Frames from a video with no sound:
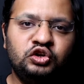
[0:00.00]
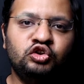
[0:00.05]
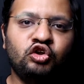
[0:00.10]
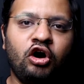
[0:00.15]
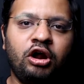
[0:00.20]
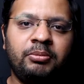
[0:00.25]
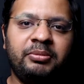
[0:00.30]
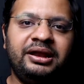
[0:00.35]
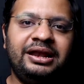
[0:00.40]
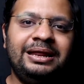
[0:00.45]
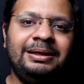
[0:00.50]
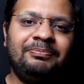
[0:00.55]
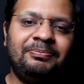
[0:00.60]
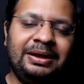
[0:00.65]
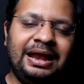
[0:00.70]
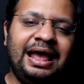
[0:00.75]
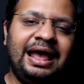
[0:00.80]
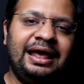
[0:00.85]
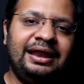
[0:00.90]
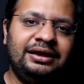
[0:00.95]
normally
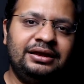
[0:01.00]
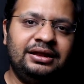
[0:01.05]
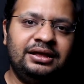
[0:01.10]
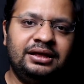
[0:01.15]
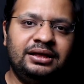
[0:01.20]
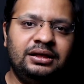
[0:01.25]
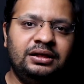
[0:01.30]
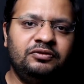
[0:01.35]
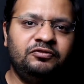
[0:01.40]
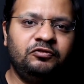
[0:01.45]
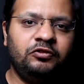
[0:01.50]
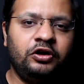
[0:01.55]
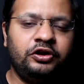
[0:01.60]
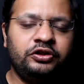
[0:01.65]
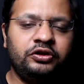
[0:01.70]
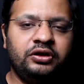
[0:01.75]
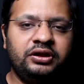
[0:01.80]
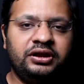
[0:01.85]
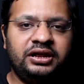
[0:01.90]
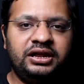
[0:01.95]
planned uh, for
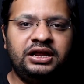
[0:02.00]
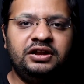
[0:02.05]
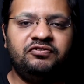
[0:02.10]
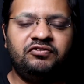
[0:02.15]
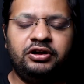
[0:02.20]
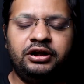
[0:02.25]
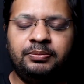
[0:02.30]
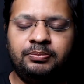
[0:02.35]
your infra